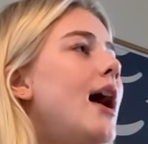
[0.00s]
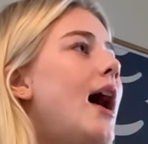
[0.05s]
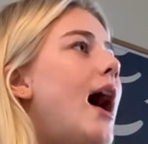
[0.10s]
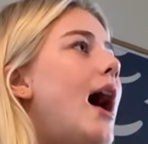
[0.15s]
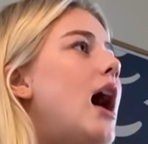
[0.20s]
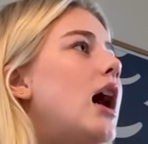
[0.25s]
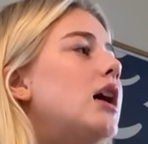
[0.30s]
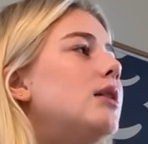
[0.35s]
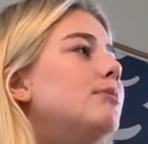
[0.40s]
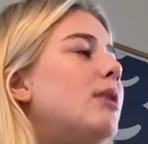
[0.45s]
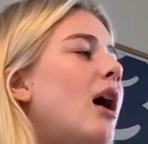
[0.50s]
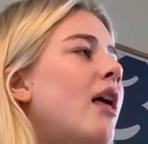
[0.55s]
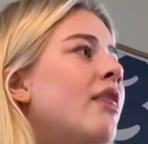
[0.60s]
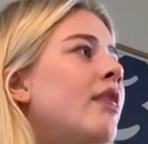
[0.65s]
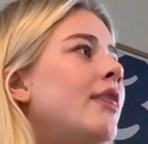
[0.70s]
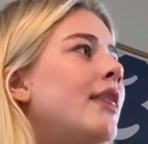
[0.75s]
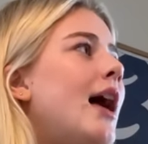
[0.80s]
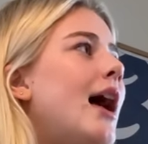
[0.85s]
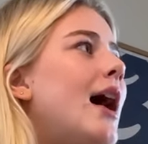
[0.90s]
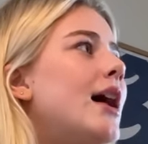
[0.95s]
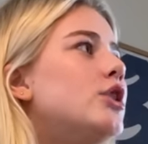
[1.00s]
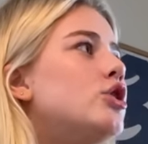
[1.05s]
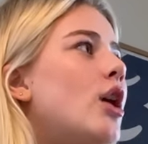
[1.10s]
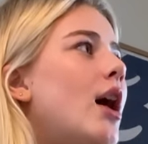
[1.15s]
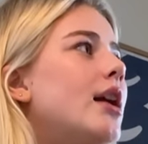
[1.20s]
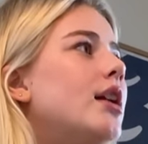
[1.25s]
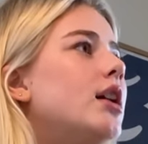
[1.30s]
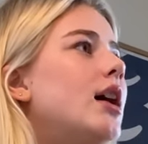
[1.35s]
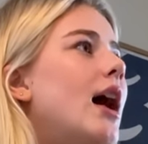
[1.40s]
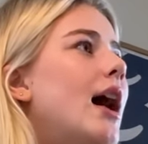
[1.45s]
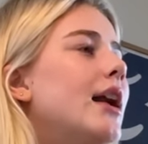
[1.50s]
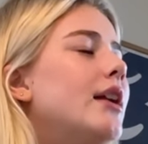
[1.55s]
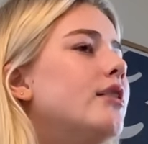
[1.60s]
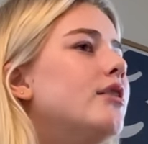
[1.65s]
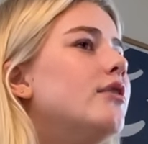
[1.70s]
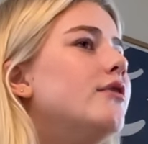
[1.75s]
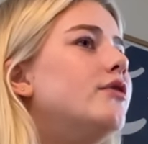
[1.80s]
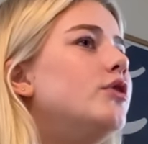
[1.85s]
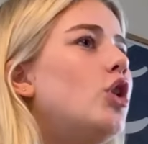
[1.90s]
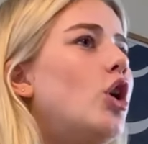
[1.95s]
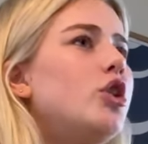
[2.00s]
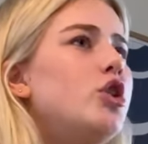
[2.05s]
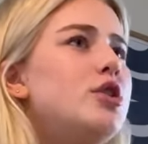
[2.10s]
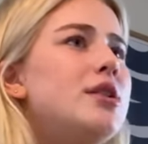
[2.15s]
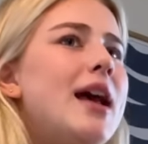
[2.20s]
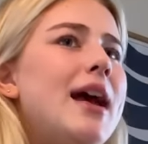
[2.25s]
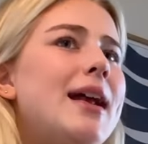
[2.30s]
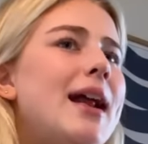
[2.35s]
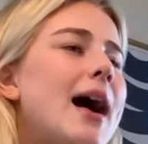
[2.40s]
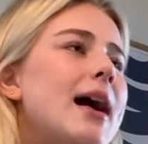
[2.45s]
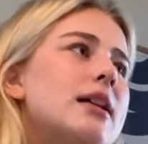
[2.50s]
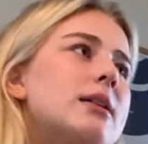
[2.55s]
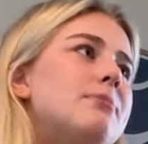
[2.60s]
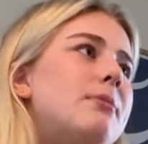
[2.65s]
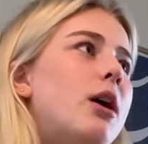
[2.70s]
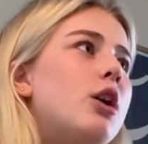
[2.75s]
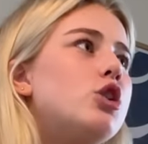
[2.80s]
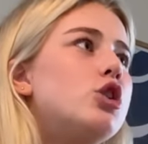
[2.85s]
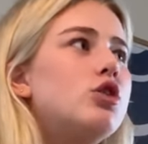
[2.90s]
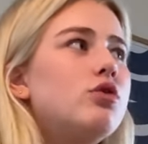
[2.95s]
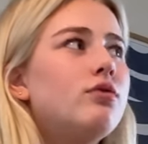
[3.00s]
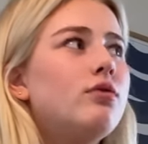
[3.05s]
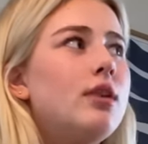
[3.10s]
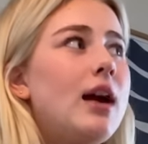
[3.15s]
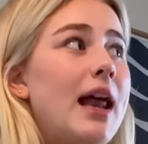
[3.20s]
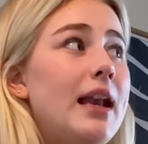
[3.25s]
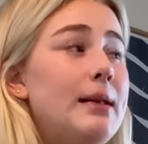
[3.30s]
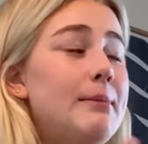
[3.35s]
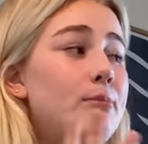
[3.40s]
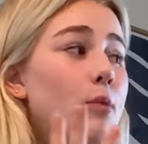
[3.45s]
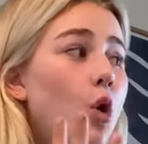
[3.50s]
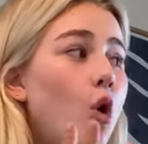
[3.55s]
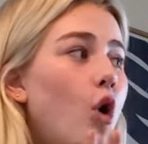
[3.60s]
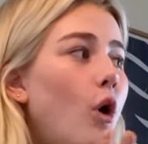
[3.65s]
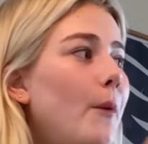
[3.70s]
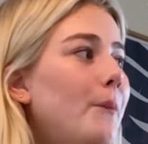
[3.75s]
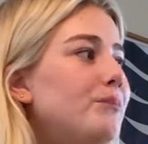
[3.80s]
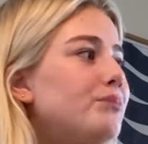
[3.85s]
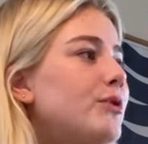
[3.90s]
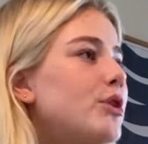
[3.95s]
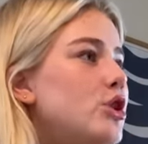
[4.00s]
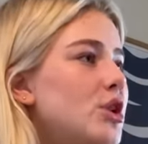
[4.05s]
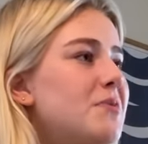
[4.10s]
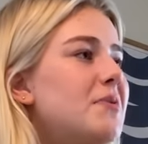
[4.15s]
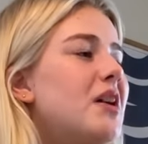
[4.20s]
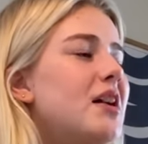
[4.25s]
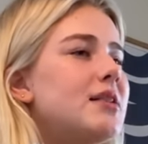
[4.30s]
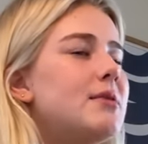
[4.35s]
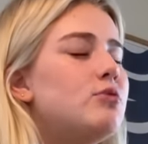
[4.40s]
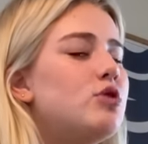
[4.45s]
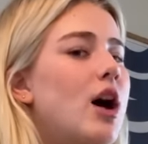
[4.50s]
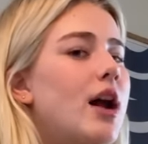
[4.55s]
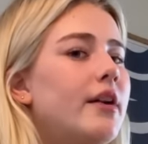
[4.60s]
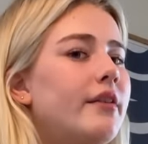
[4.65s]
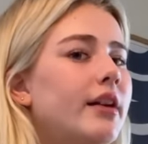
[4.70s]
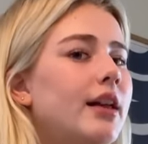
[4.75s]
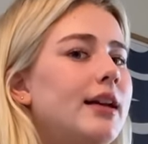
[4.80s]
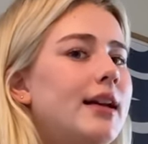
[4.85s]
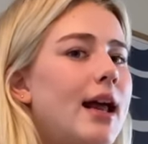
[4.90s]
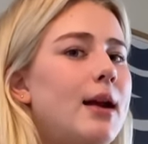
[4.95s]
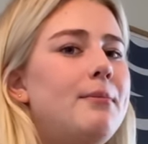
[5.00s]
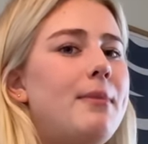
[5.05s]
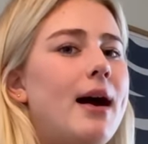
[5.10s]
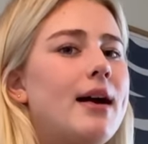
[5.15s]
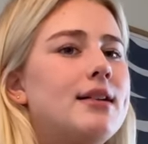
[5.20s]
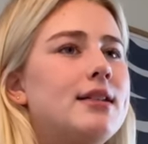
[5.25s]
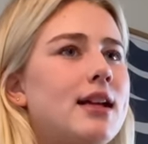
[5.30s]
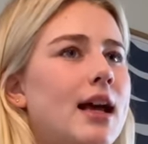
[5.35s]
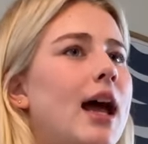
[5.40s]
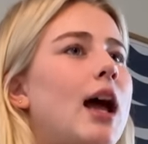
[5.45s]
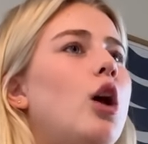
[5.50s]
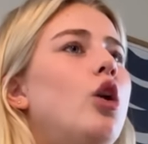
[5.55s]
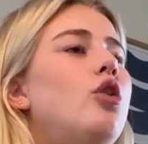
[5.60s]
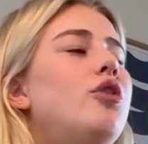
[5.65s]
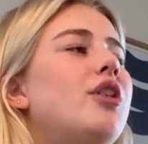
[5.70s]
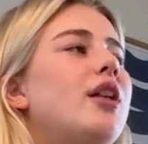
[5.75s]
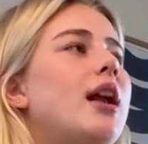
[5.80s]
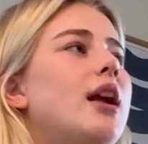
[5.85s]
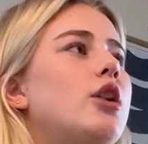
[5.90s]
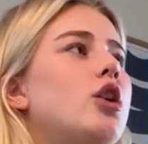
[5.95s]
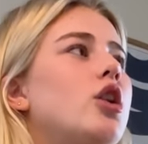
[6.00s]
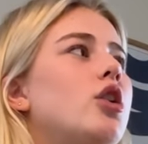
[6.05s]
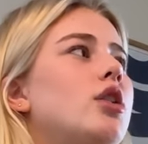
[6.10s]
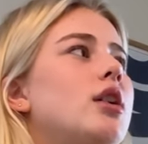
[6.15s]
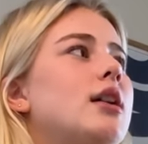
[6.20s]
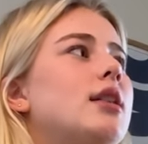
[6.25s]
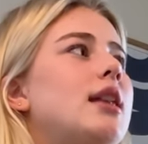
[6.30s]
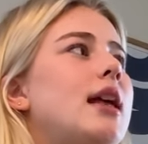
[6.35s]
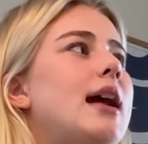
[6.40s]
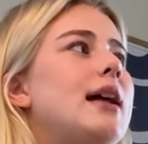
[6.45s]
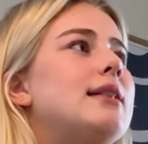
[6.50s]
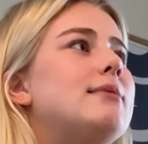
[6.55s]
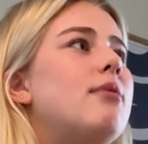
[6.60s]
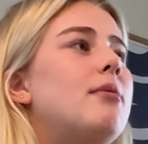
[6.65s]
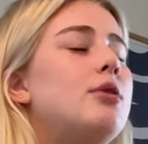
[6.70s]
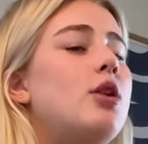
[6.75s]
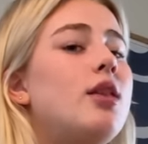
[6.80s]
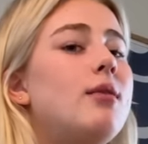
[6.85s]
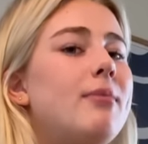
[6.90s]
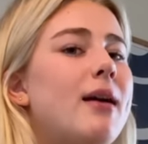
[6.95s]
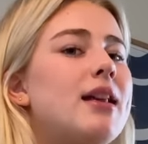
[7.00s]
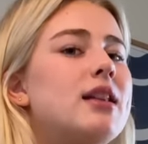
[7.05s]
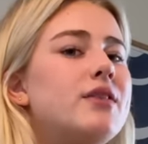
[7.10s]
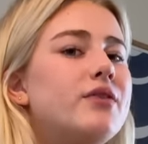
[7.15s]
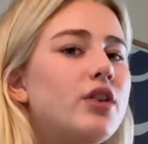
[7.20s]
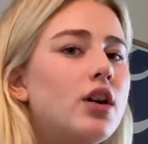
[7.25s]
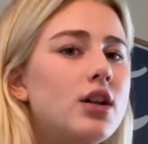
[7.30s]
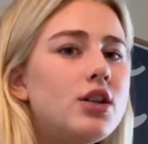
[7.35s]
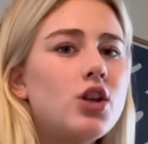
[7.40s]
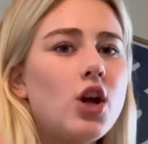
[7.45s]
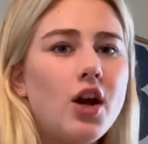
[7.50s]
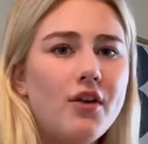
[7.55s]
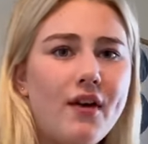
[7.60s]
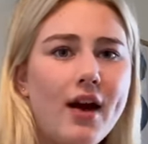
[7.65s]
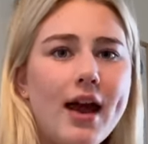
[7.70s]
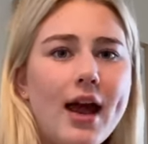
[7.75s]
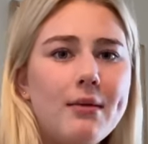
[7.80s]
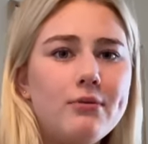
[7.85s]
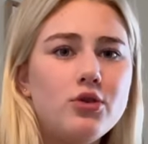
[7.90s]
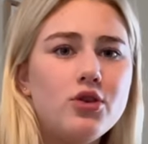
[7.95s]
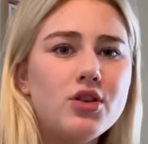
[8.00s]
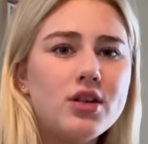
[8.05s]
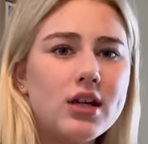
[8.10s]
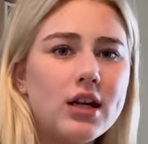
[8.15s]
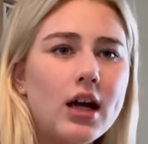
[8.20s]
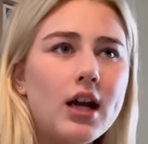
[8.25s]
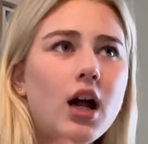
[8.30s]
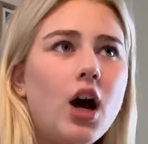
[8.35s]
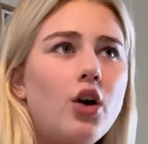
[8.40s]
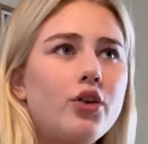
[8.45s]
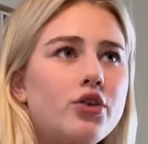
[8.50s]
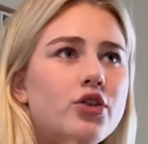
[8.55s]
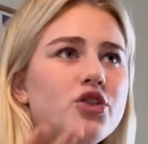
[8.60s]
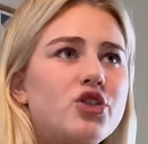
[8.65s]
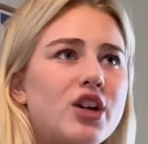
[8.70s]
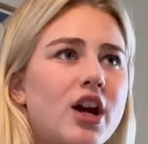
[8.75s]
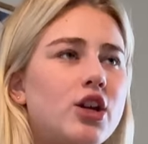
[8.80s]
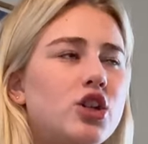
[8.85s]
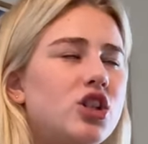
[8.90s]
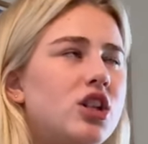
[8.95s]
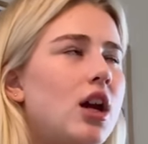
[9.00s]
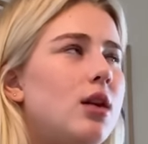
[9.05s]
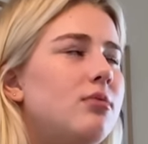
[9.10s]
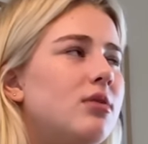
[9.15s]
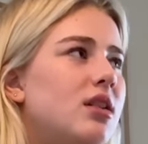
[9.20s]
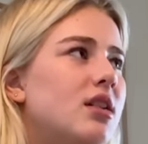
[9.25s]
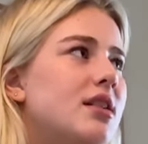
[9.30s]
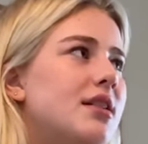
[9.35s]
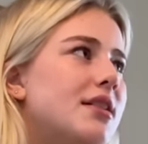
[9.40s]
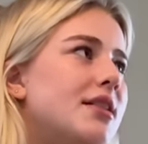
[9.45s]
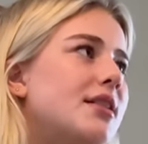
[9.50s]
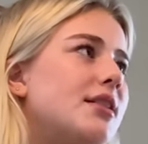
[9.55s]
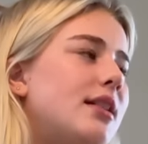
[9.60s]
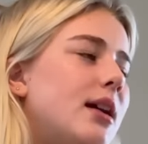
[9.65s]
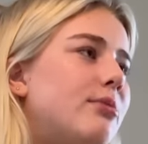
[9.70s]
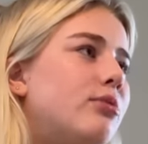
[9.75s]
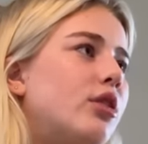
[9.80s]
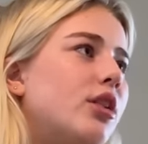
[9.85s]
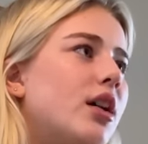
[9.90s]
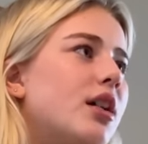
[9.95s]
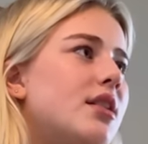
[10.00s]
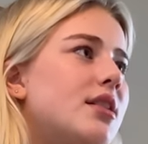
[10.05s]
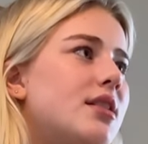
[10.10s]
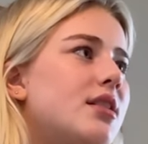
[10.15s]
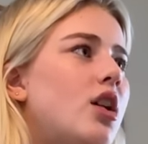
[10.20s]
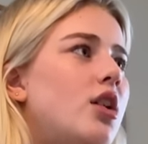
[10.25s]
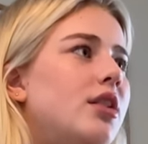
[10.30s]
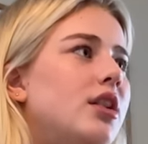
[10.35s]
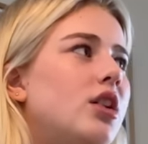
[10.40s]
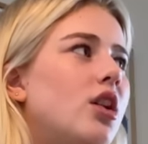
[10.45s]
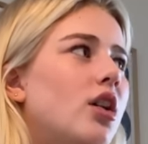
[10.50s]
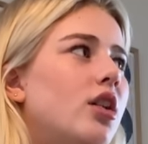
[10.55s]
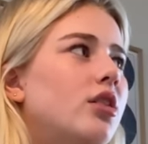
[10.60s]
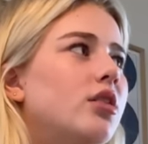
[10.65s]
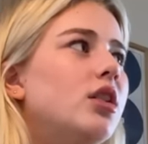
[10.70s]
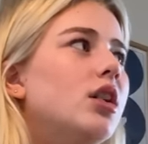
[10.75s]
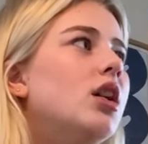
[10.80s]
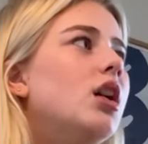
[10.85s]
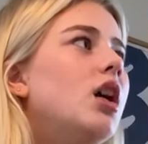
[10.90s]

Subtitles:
But other than that, I try to kind of not use heat as much anymore, just because I'm trying to really get it back to health, and I know the heat's probably not the best for it. So if I am using it, I'll use GHD because their products only go